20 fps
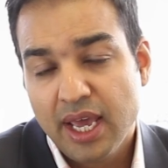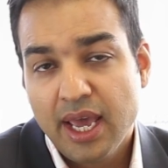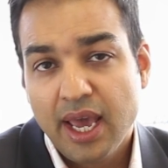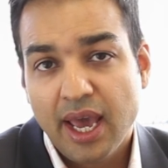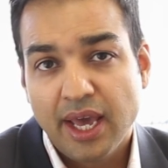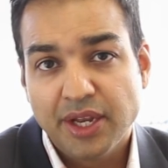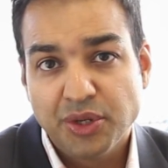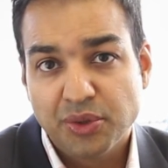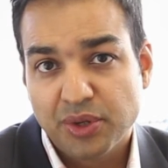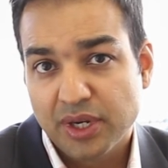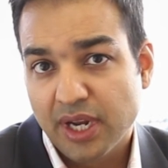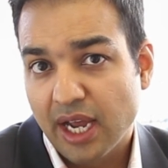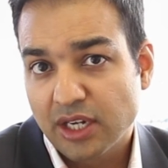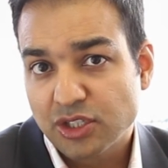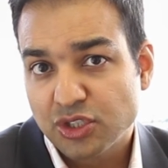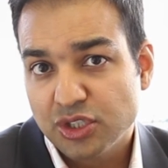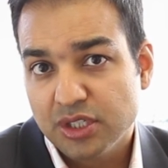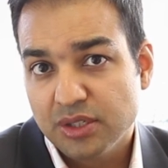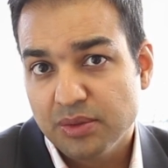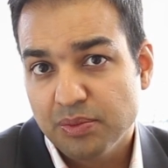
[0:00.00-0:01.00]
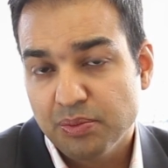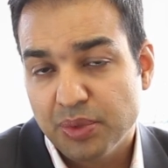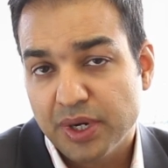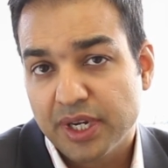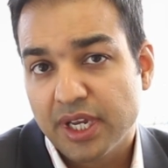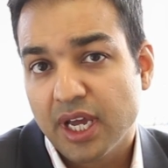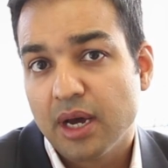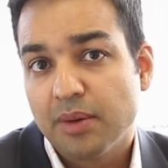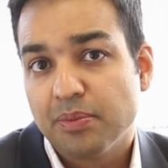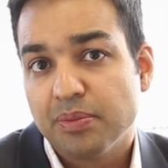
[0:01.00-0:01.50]
and you can actually
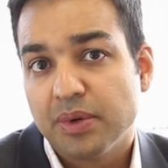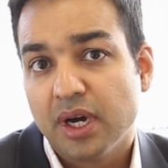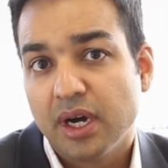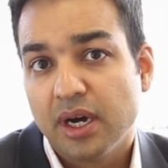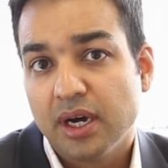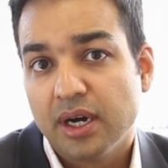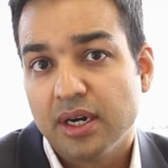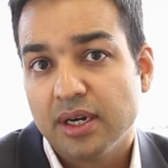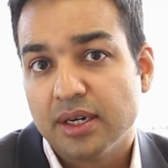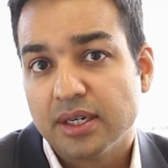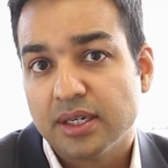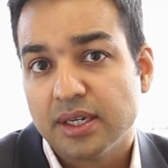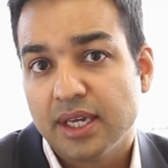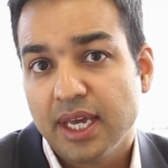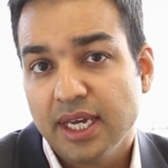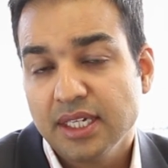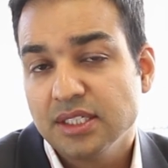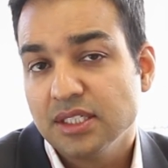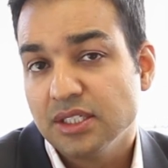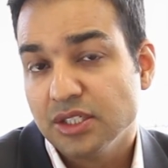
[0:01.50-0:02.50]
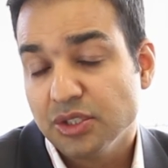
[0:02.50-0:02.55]
bring up cases.